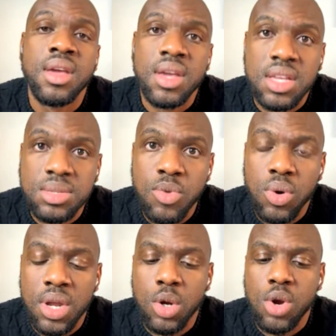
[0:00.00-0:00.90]
He's
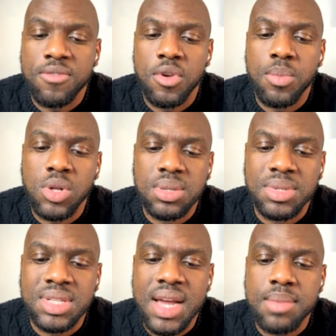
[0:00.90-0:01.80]
broken curfew multiple
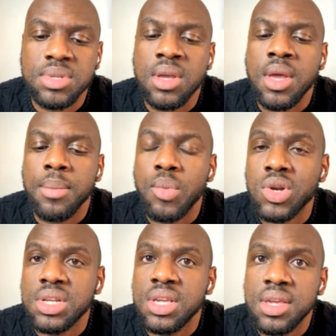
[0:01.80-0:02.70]
times,
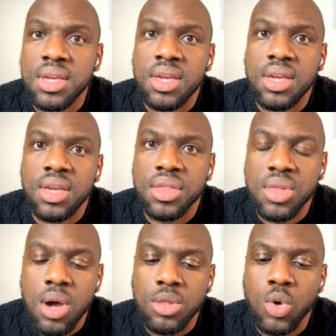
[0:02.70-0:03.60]
but he
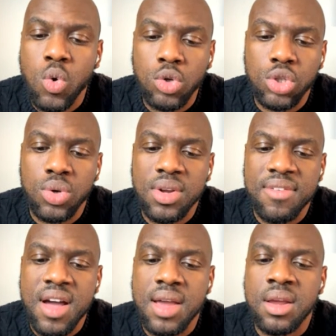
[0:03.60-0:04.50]
thought the coach could
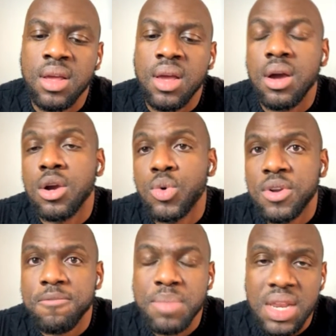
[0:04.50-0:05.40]

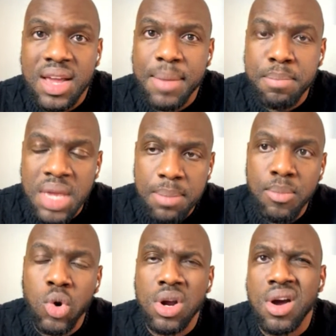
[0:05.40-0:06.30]
have been a bit
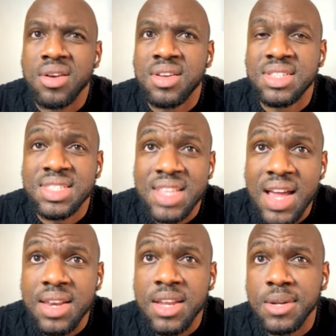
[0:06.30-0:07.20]
more
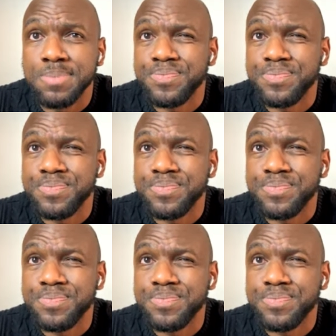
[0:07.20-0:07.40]
understanding.